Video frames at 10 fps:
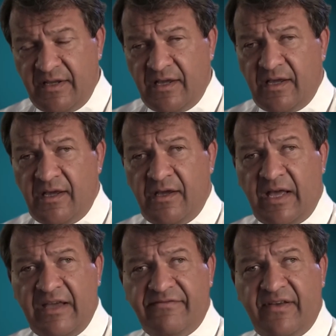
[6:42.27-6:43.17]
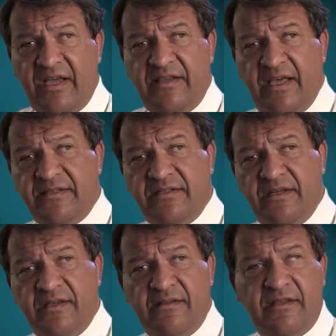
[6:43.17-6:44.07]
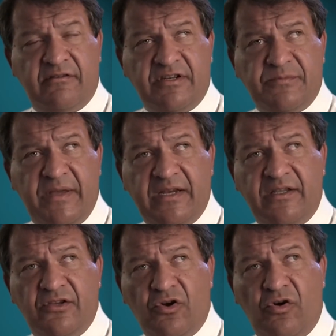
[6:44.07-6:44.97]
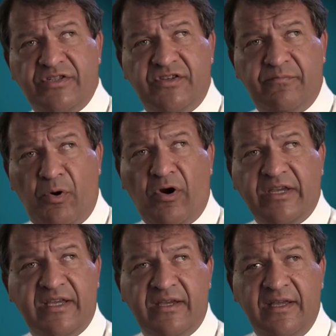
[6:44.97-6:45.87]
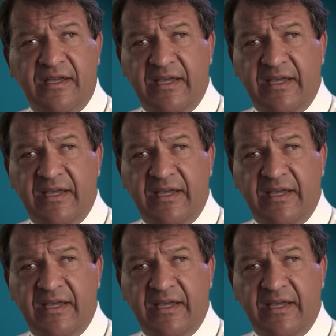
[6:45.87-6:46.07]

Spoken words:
I find that they're expanding the cost of parking